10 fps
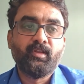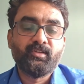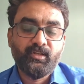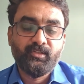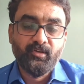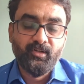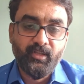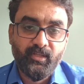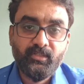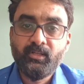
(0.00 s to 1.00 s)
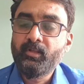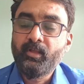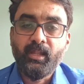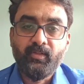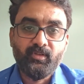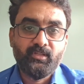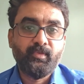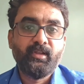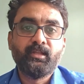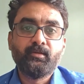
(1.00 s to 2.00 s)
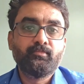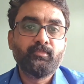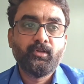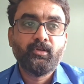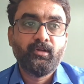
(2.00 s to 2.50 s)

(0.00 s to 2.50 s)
let's say, 30 days. And if it is medium,